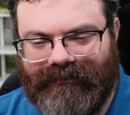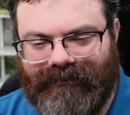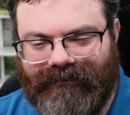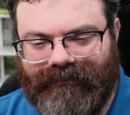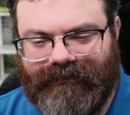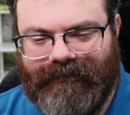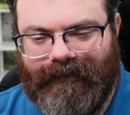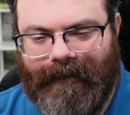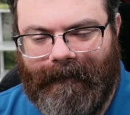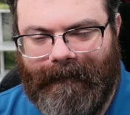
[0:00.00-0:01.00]

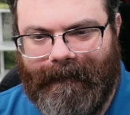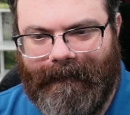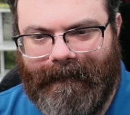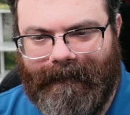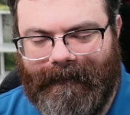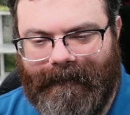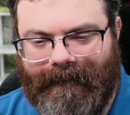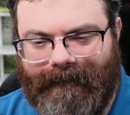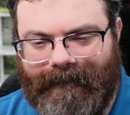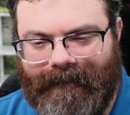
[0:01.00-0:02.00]

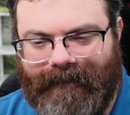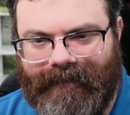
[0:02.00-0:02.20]
Nothing is said.